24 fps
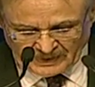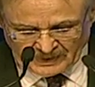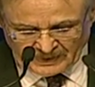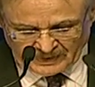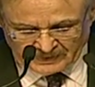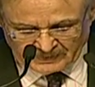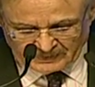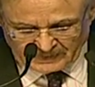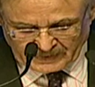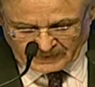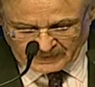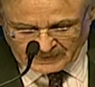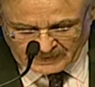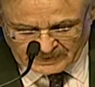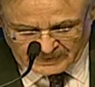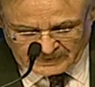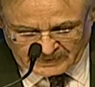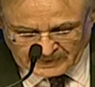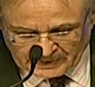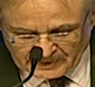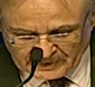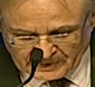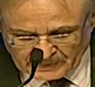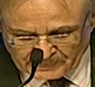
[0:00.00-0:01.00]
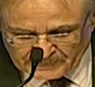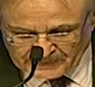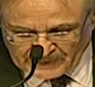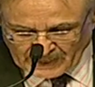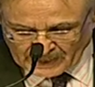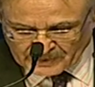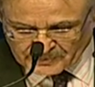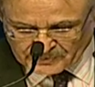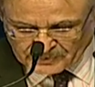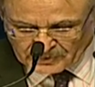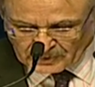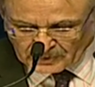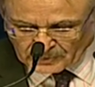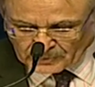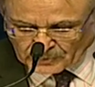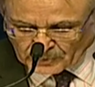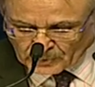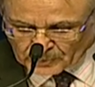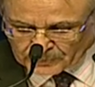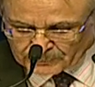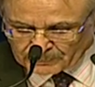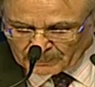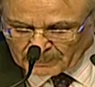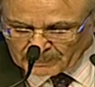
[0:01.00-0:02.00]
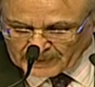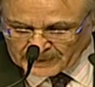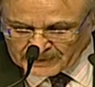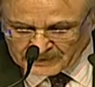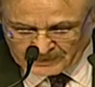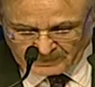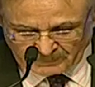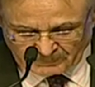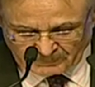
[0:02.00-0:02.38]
there is a substantial growth momentum